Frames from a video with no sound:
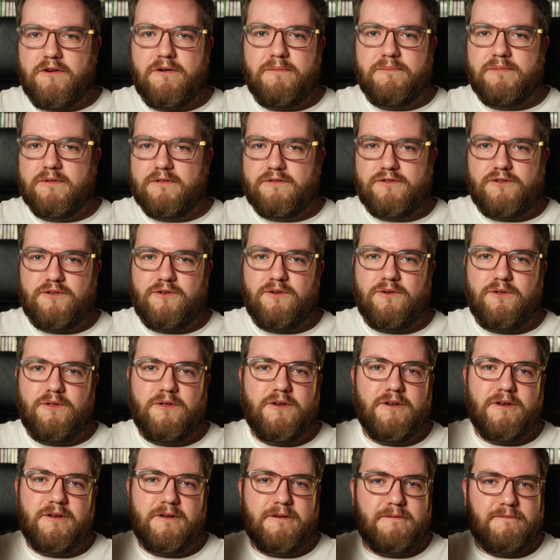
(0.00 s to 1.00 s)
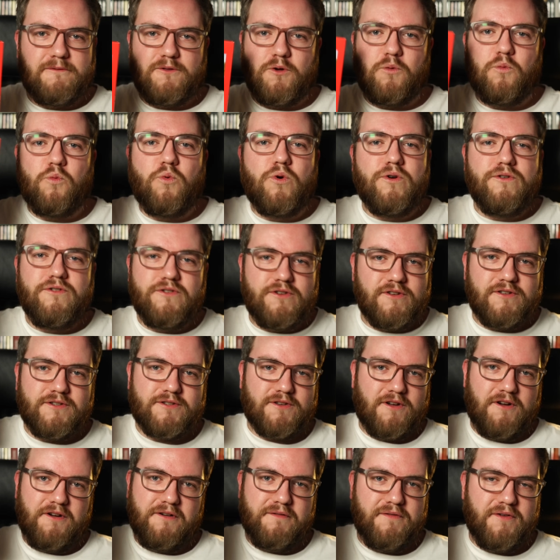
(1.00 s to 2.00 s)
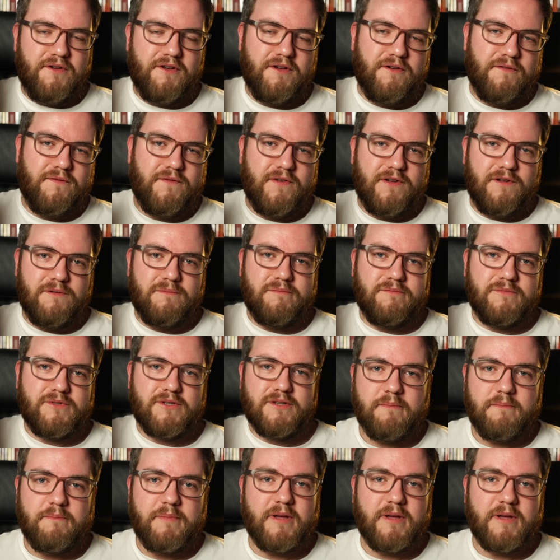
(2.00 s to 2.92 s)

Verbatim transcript: up to the, the wonders of her films.